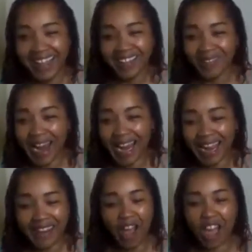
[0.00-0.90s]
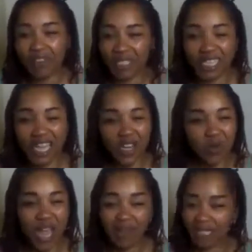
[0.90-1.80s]
right? And now all of a sudden
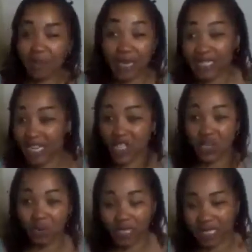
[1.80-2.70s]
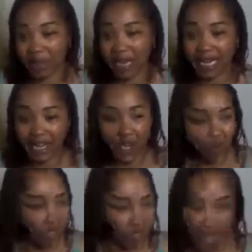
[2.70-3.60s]
you have some contention with somebody and
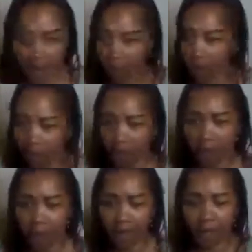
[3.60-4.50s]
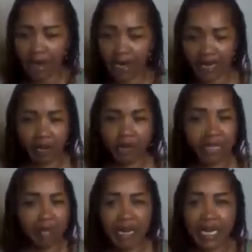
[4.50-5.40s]
you were just like, whoa, I mean, I
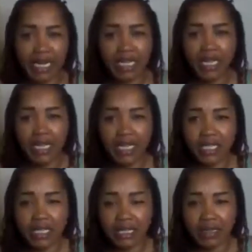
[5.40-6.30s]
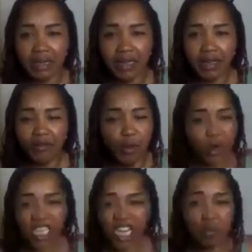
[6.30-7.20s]
didn't really mean
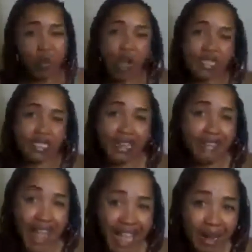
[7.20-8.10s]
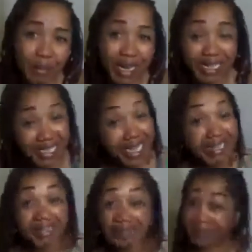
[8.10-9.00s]
for it to come across like that, but it
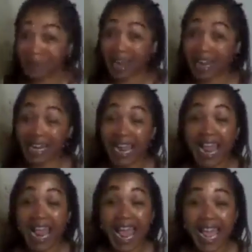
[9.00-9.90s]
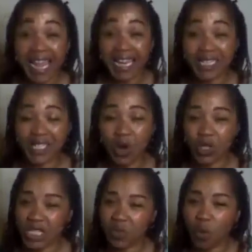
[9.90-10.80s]
did, right? And
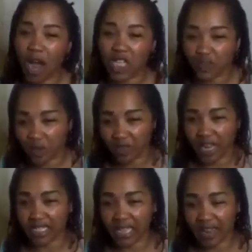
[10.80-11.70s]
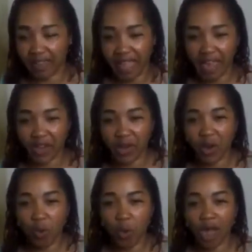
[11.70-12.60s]
so just watch for things like that.
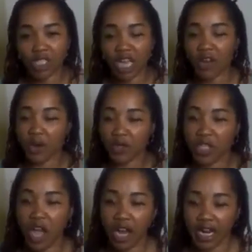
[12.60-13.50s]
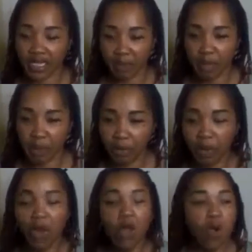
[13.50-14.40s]
Watch how you're talking to people.
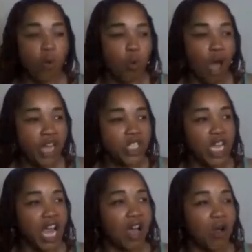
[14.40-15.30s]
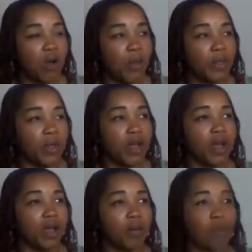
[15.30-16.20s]
Watch
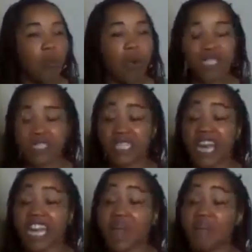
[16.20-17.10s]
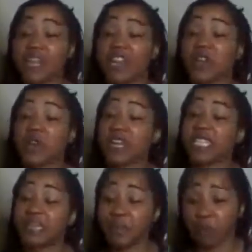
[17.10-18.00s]
the dynamic in your
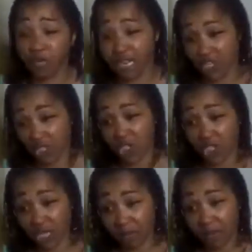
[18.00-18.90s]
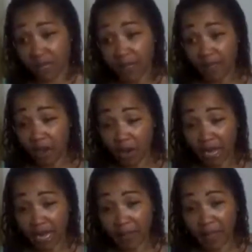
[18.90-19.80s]
intimate relationship,
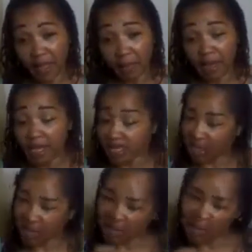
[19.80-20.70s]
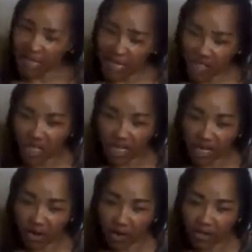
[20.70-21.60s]
okay? Because
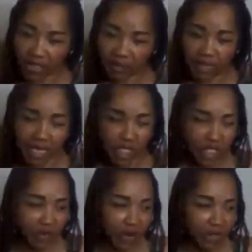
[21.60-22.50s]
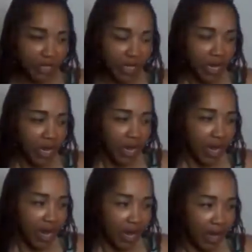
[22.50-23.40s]
there's some tension here. There's some
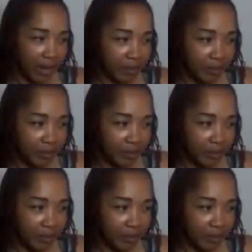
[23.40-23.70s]
tension.